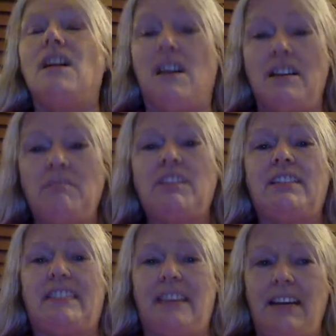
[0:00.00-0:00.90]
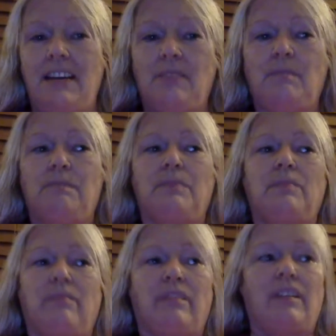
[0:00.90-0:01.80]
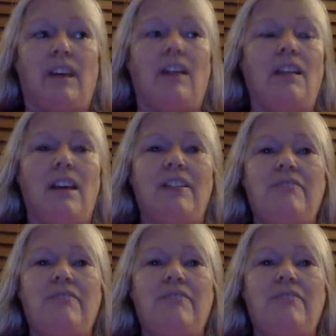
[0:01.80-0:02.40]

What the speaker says: I'm just saying a lot